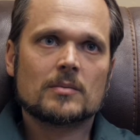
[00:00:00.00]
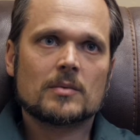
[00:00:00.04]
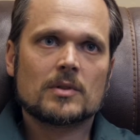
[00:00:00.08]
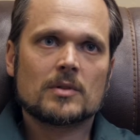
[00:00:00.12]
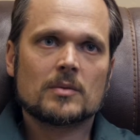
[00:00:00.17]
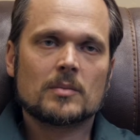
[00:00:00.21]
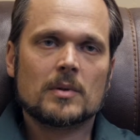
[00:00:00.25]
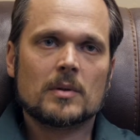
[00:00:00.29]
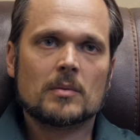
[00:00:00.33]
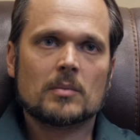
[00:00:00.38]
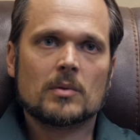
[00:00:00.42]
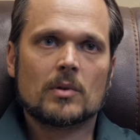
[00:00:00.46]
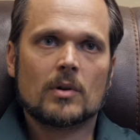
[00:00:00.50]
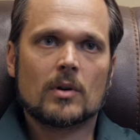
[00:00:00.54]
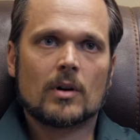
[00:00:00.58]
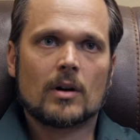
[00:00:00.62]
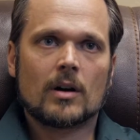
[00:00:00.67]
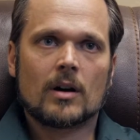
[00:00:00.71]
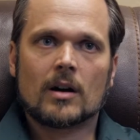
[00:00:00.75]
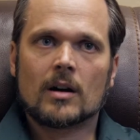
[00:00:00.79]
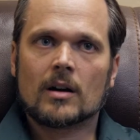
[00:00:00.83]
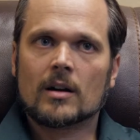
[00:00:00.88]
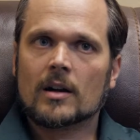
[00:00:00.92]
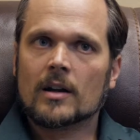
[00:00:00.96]
Most people
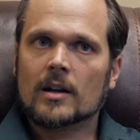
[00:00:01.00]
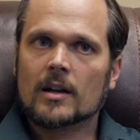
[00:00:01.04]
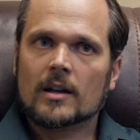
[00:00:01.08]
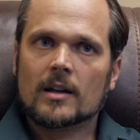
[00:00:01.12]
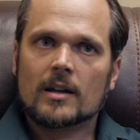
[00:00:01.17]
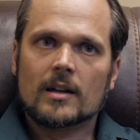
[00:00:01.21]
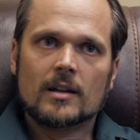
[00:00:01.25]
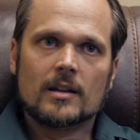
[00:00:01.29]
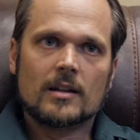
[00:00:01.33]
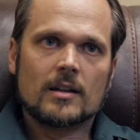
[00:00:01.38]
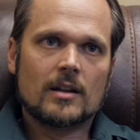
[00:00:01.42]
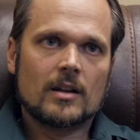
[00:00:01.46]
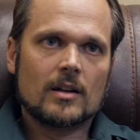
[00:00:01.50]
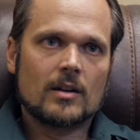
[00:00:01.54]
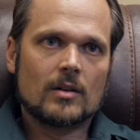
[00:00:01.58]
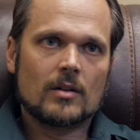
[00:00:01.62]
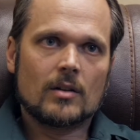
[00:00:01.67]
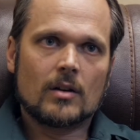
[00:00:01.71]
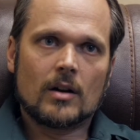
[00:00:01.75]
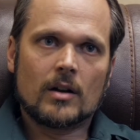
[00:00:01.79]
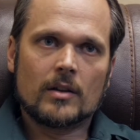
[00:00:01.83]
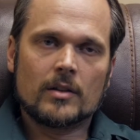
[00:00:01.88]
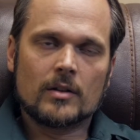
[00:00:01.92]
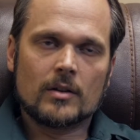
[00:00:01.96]
are, you
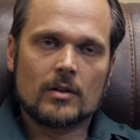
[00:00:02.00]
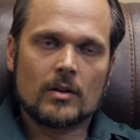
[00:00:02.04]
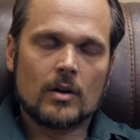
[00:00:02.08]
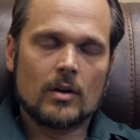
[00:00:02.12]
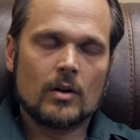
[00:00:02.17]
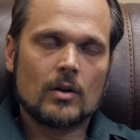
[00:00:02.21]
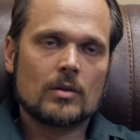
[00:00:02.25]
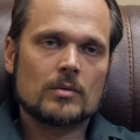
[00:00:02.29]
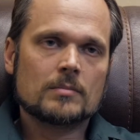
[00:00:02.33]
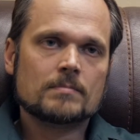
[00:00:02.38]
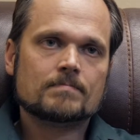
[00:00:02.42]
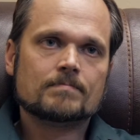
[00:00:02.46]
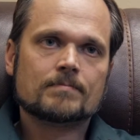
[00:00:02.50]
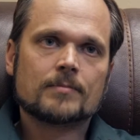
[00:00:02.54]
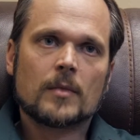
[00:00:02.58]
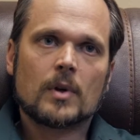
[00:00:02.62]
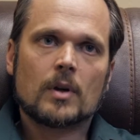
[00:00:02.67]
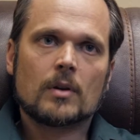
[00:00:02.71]
know, on their own.